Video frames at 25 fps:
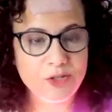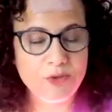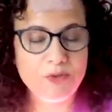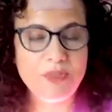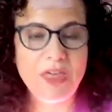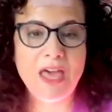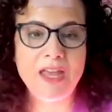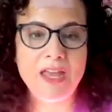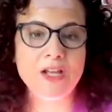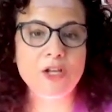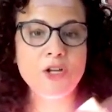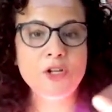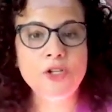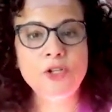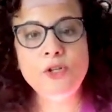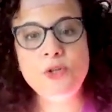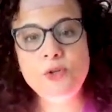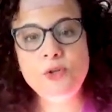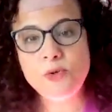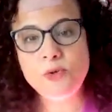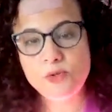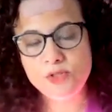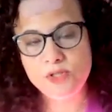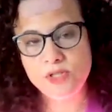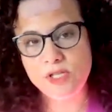So that
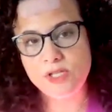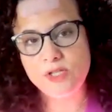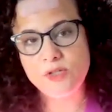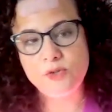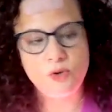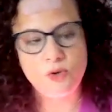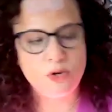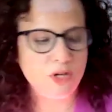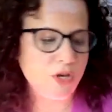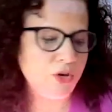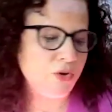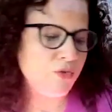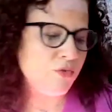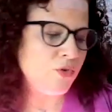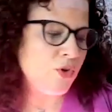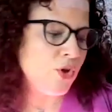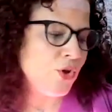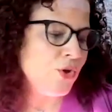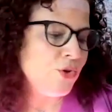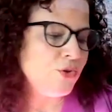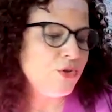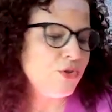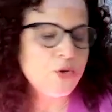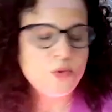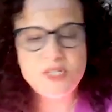includes the sort of
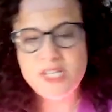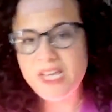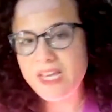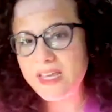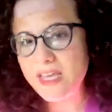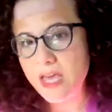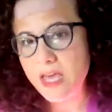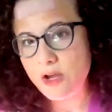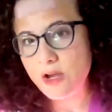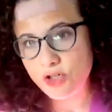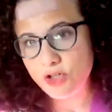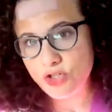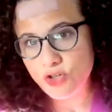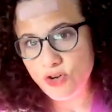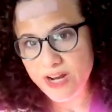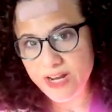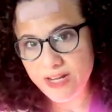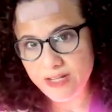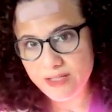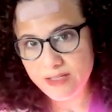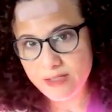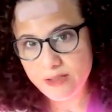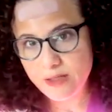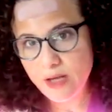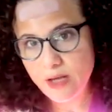don't say gay or
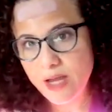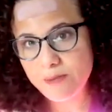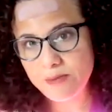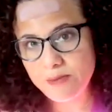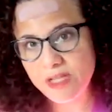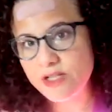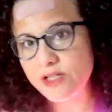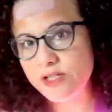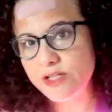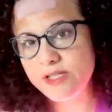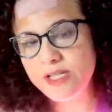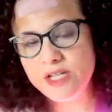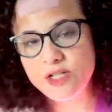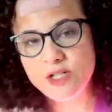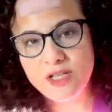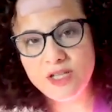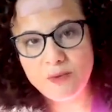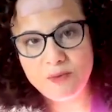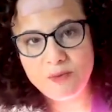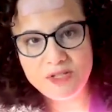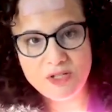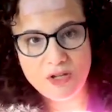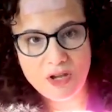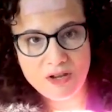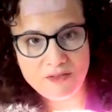trans type legislation
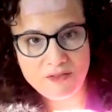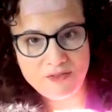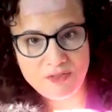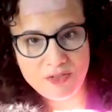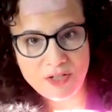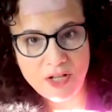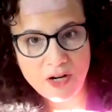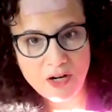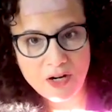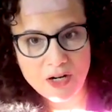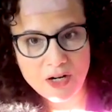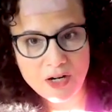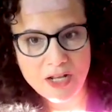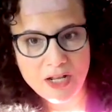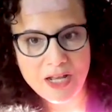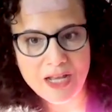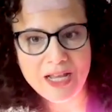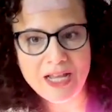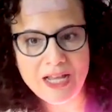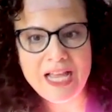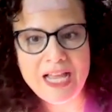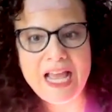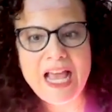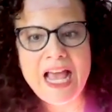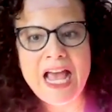that we saw in
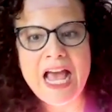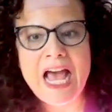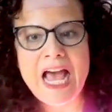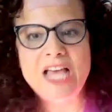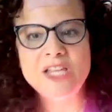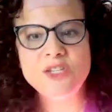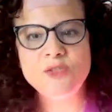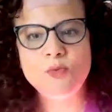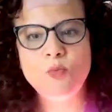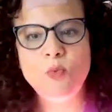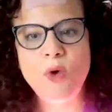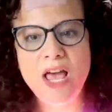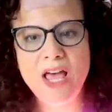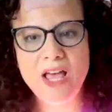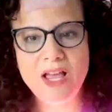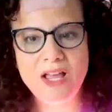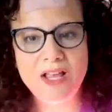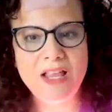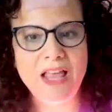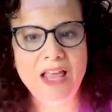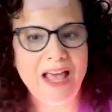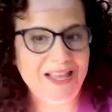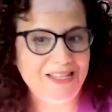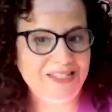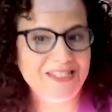Florida, as
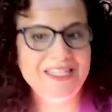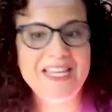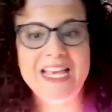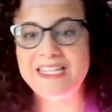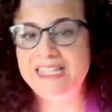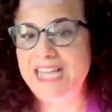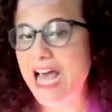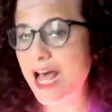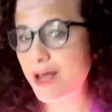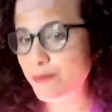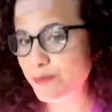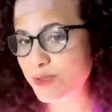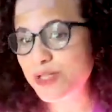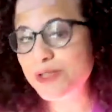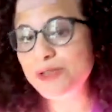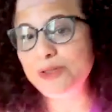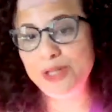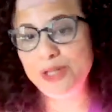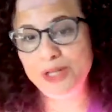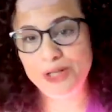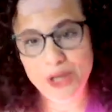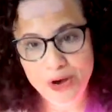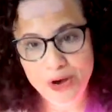well as, yes, absolutely,